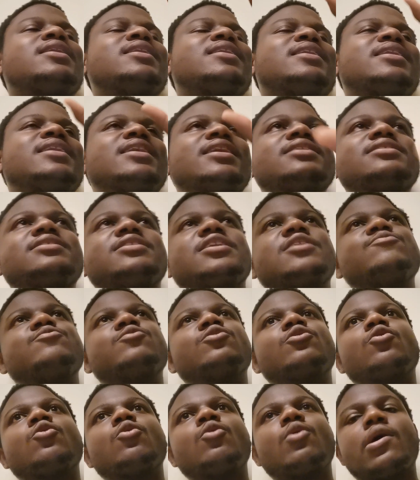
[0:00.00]
Let
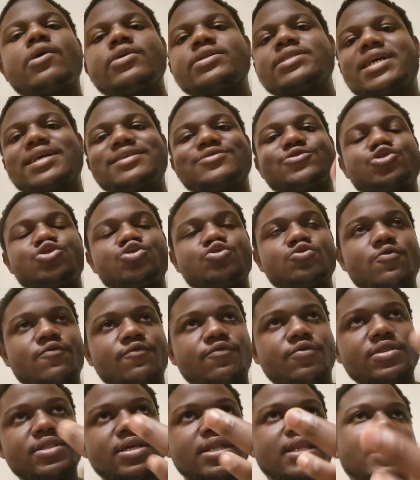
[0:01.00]
them go out and show
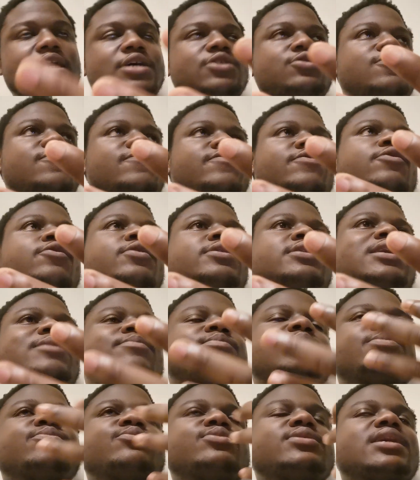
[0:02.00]
for the light of God,
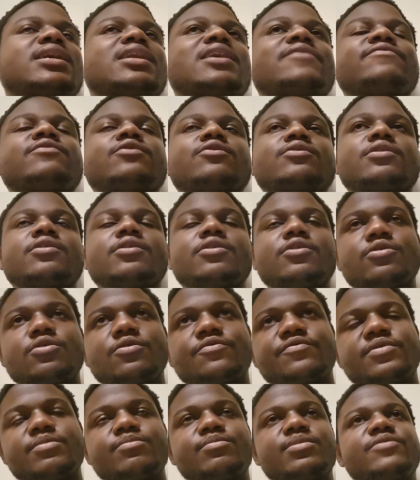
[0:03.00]
that people that have not heard
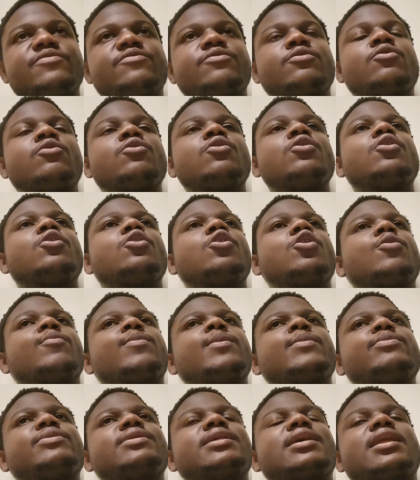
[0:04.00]
of him before, or
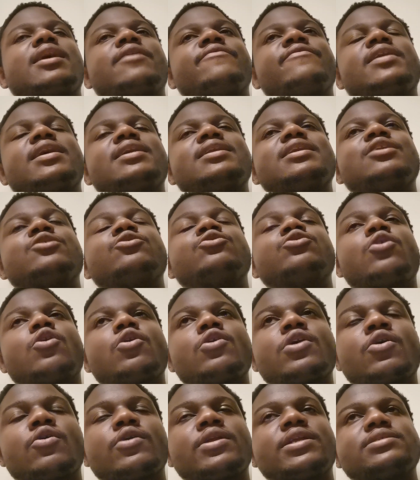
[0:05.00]
people that have had a
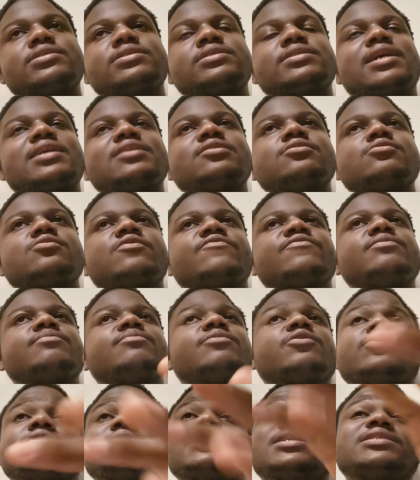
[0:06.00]
wrong understanding of
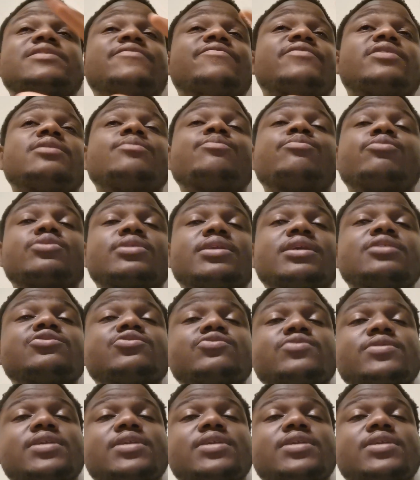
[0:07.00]
him, because that's a very potent